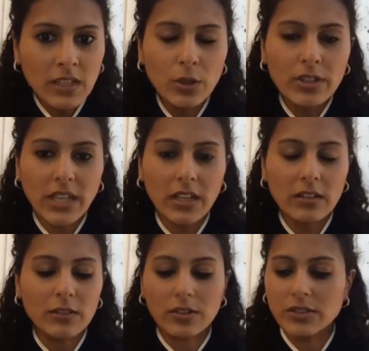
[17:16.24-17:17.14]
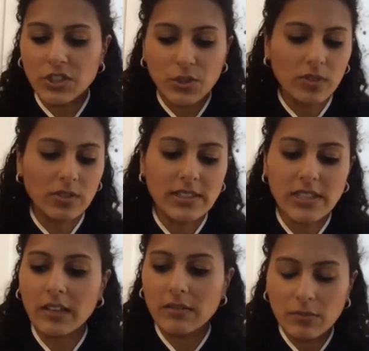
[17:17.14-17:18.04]
take a look, just Google and
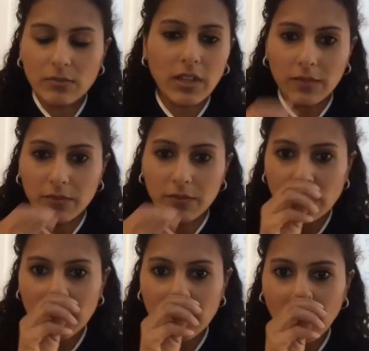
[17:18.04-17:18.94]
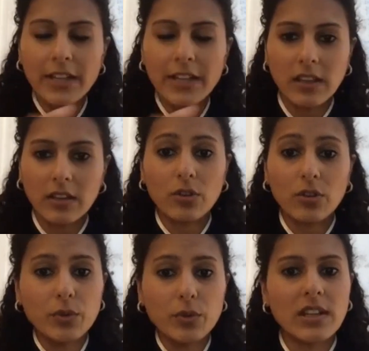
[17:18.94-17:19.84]
say, take foods that are high in zinc,
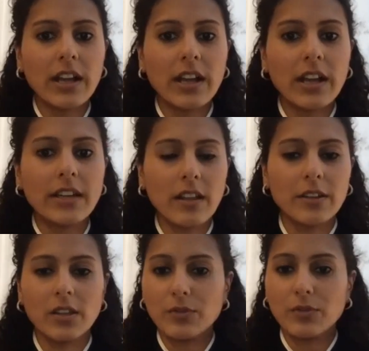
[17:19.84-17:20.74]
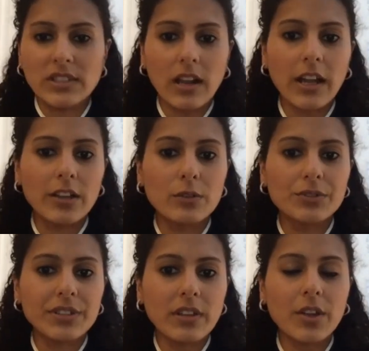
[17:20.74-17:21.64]
or foods that are high in selenium, foods that are high
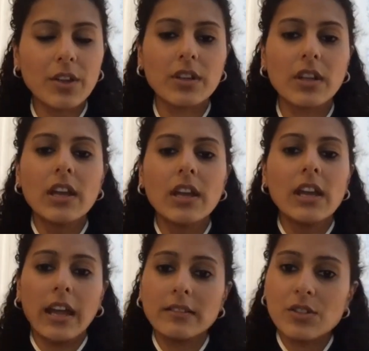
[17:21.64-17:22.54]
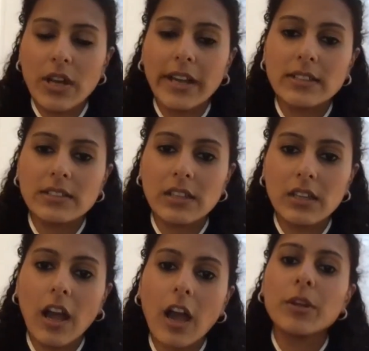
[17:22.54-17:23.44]
in glutathione, and try to
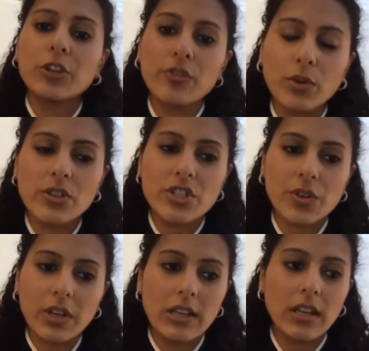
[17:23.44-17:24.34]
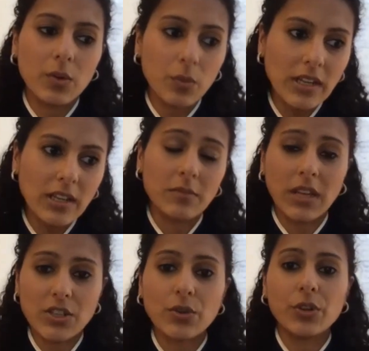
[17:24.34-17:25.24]
see how many of those you're eating a week,
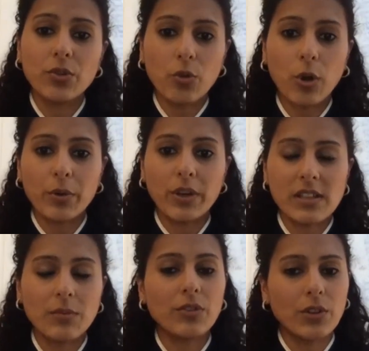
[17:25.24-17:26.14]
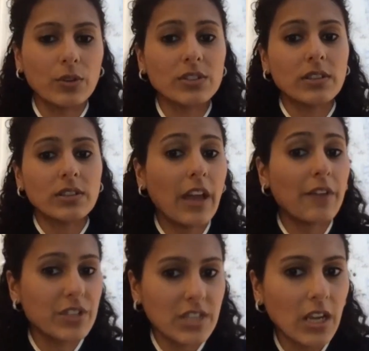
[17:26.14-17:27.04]
and make sure you incorporate some of those
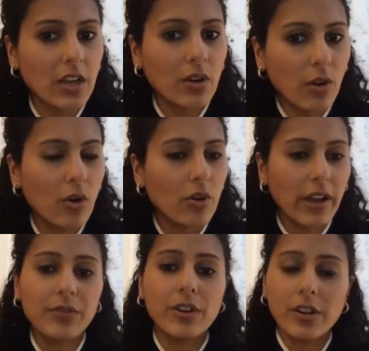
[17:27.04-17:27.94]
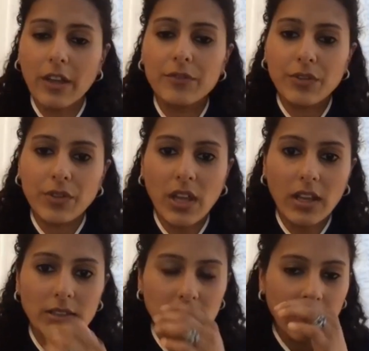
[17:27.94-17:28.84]
every day or every few
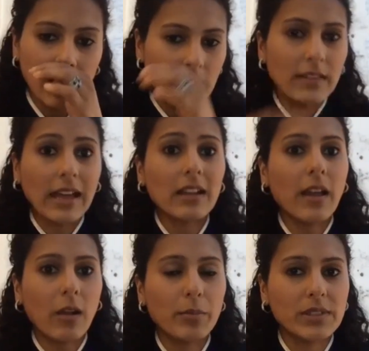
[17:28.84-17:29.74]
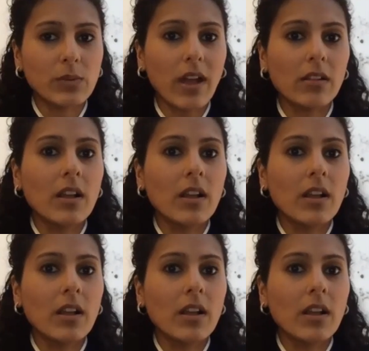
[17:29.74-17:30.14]
days. That'll help as well.